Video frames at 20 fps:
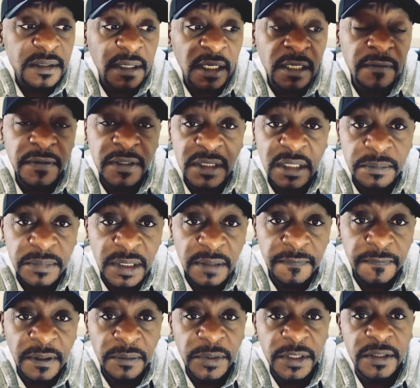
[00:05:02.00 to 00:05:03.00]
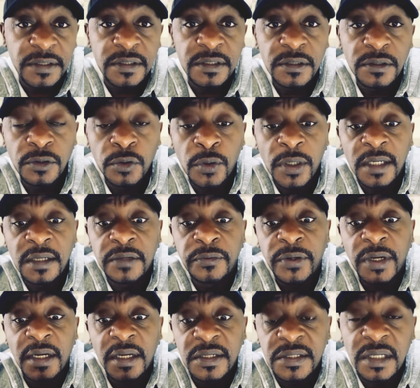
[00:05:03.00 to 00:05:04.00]
and even sometimes families, you can
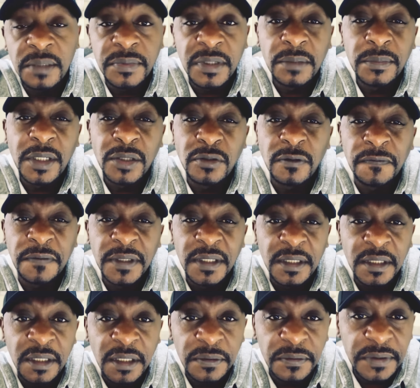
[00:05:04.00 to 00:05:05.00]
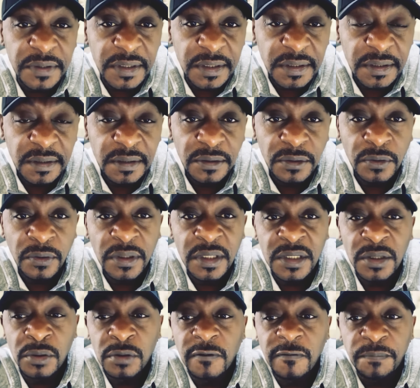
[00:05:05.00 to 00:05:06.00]
realize sometimes that you're feeling guilty, you know, there's a
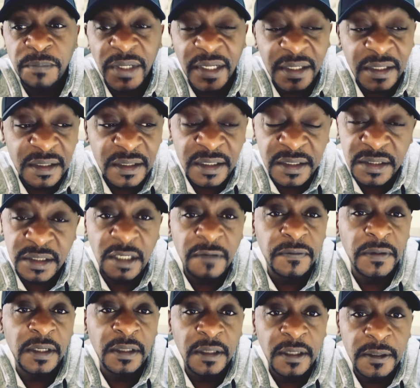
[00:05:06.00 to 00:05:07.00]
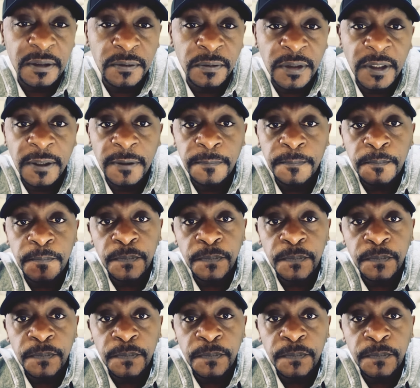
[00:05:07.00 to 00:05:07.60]
lot of pain and stuff like that, okay?